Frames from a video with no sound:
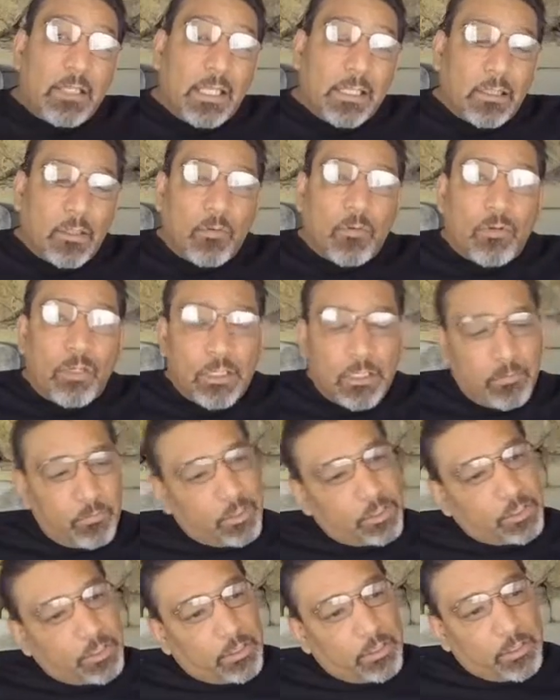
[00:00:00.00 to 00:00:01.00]
like the Warren
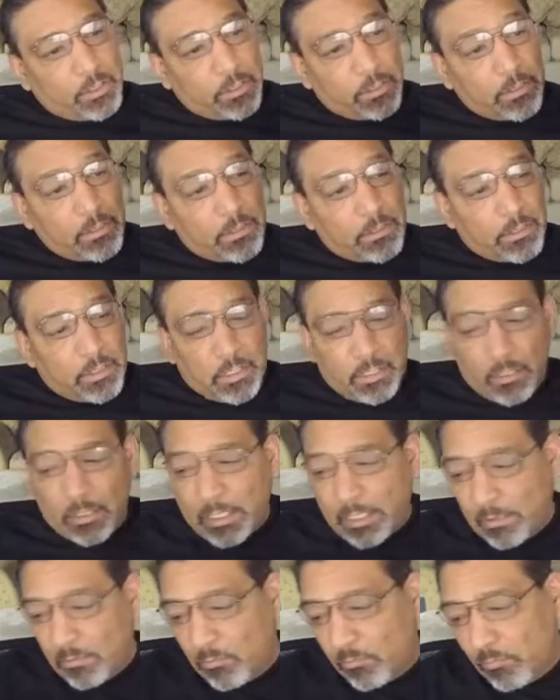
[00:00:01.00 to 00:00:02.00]
Commission, and
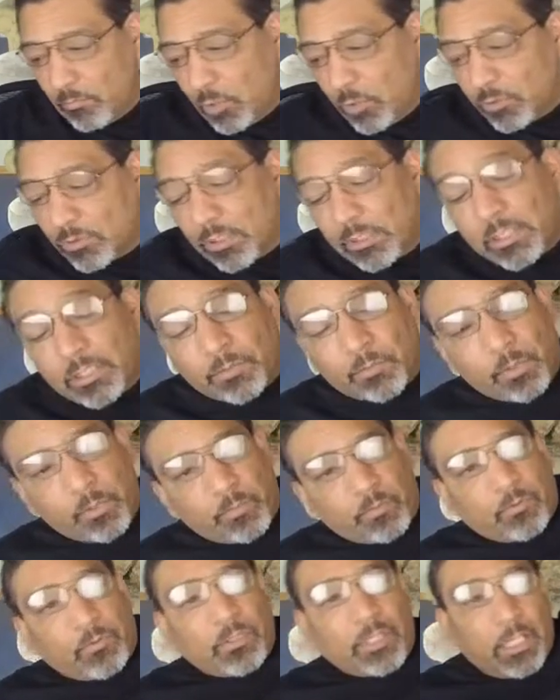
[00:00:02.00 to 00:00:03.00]
like most of these
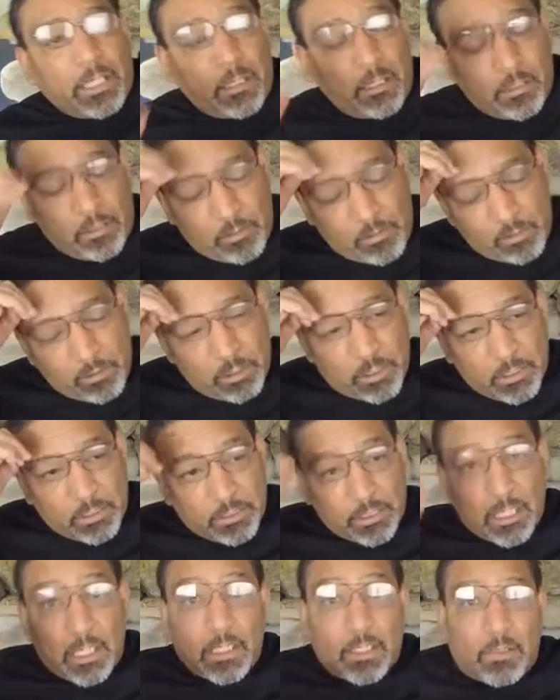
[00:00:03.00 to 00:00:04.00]
people that are on the
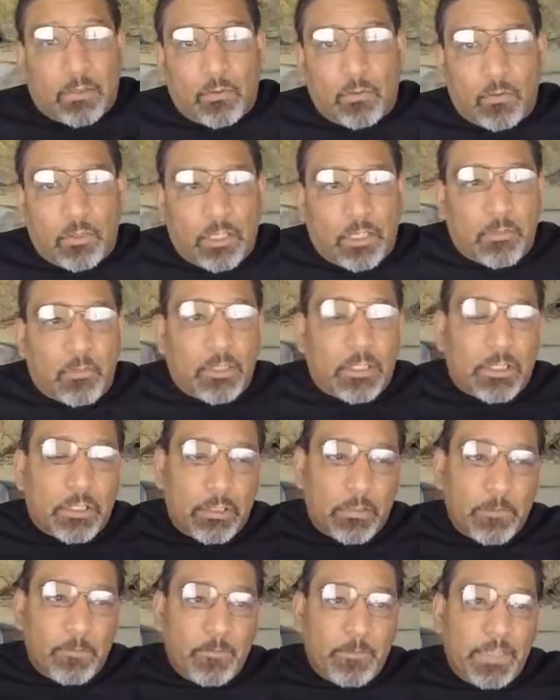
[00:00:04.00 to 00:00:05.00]
side of the Warren
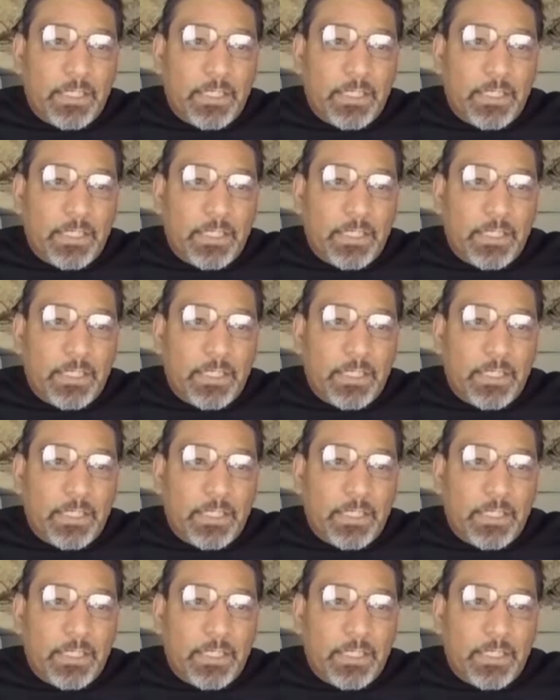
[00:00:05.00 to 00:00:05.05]
Commission,